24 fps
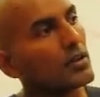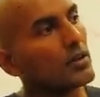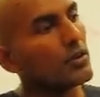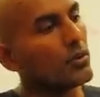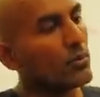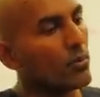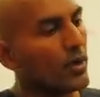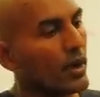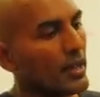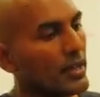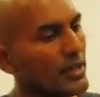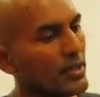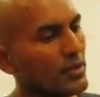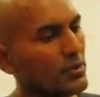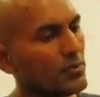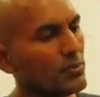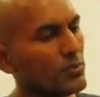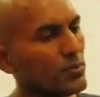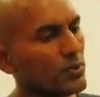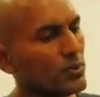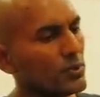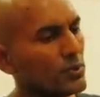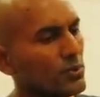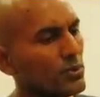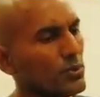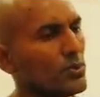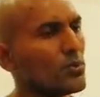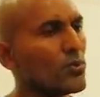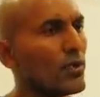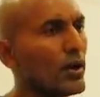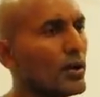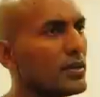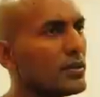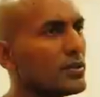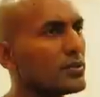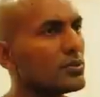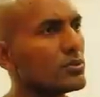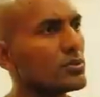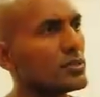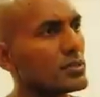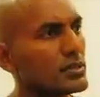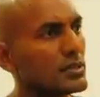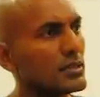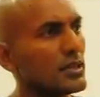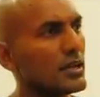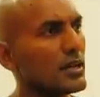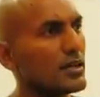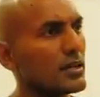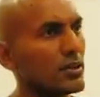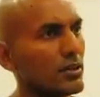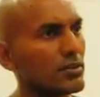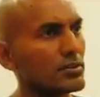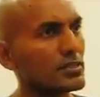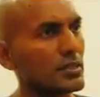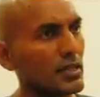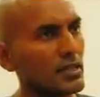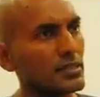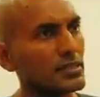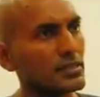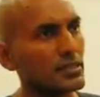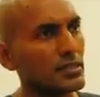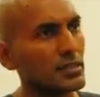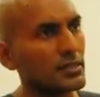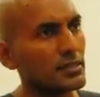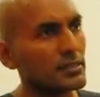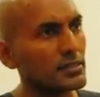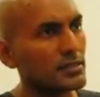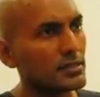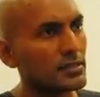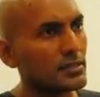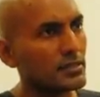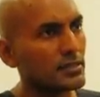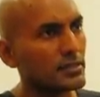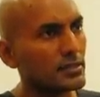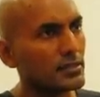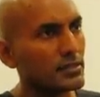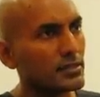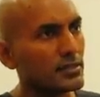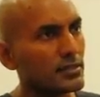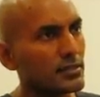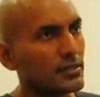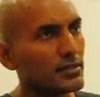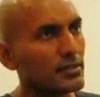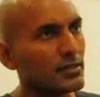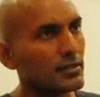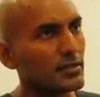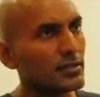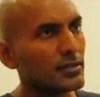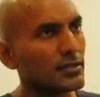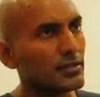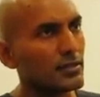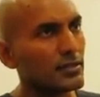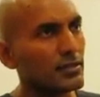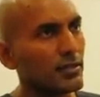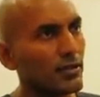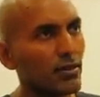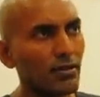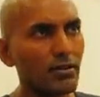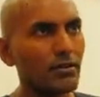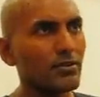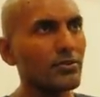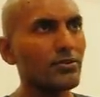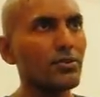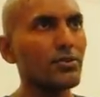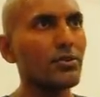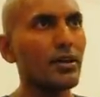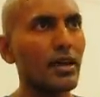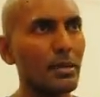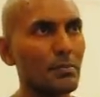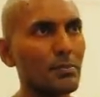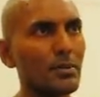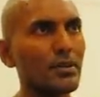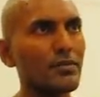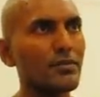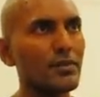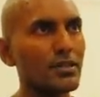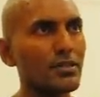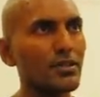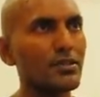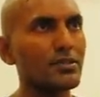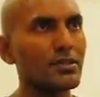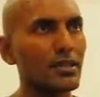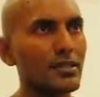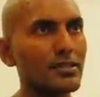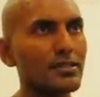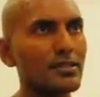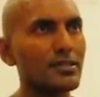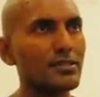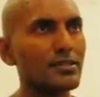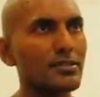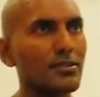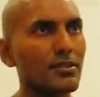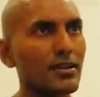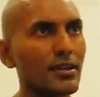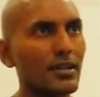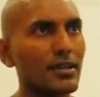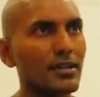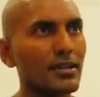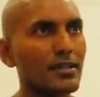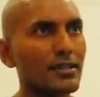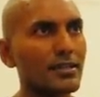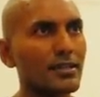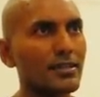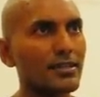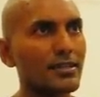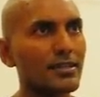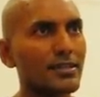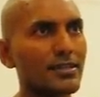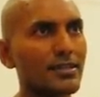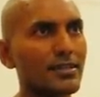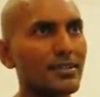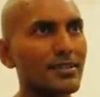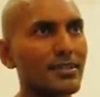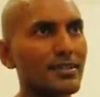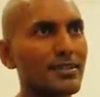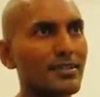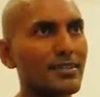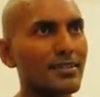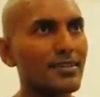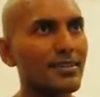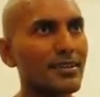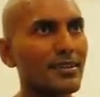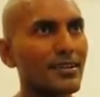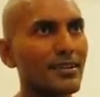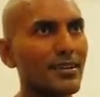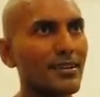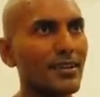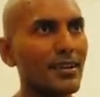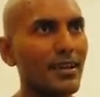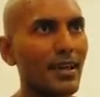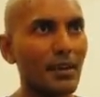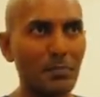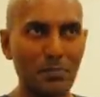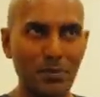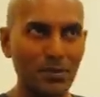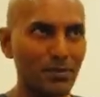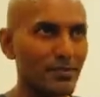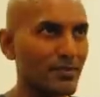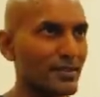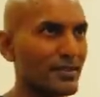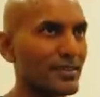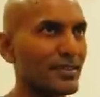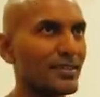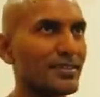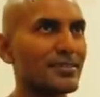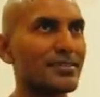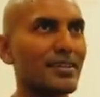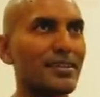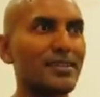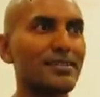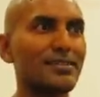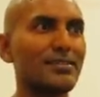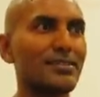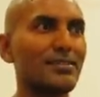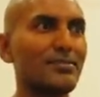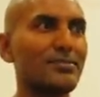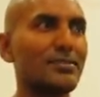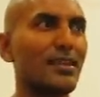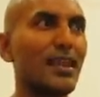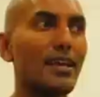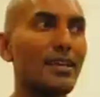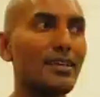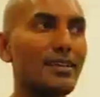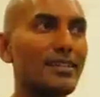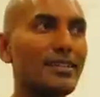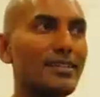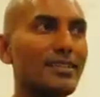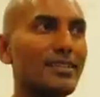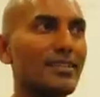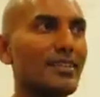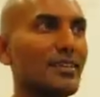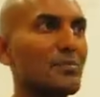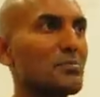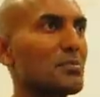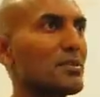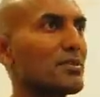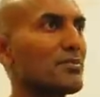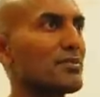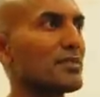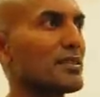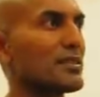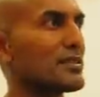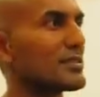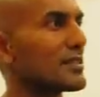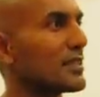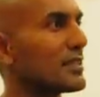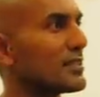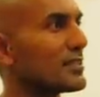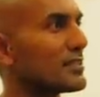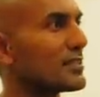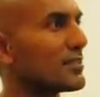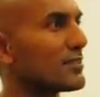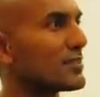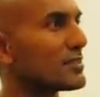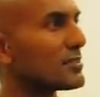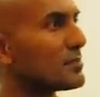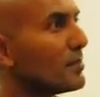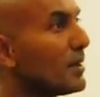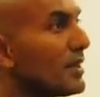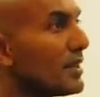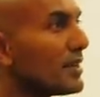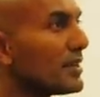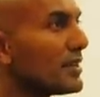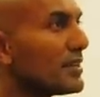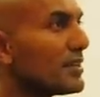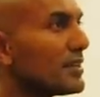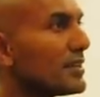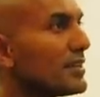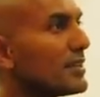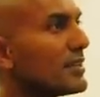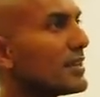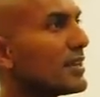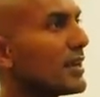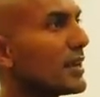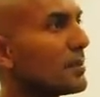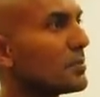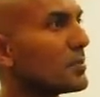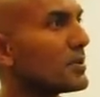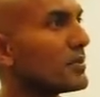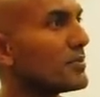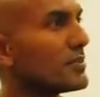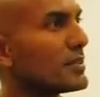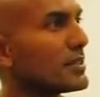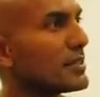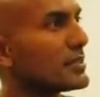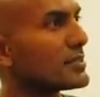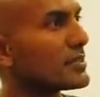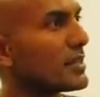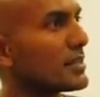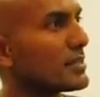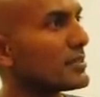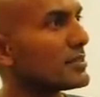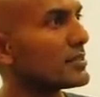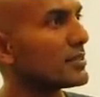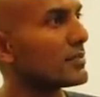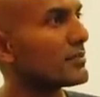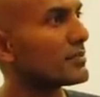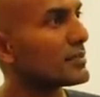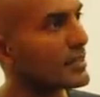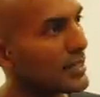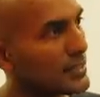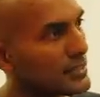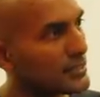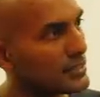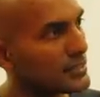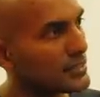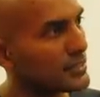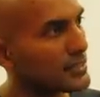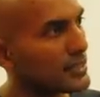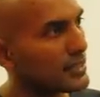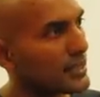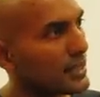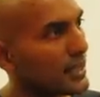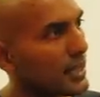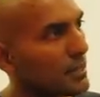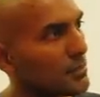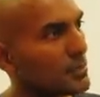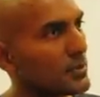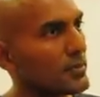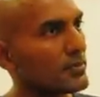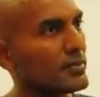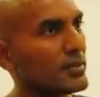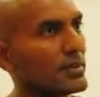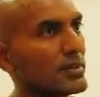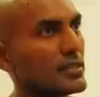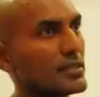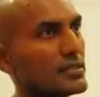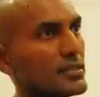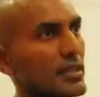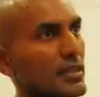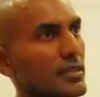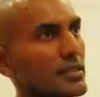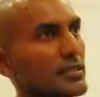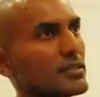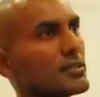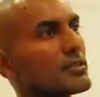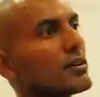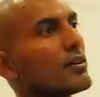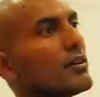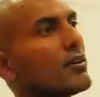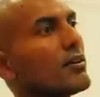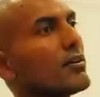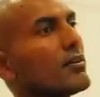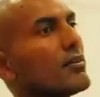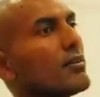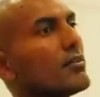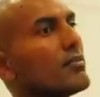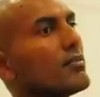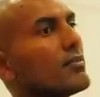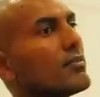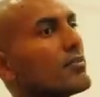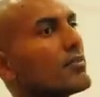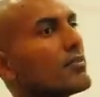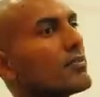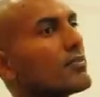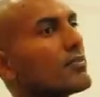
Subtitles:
Now, why would you want to still your senses? All of you are happy with your senses, correct? Happy with the sense of sight, happy with the sense of smell, happy with the sense of touch, happy with the sense of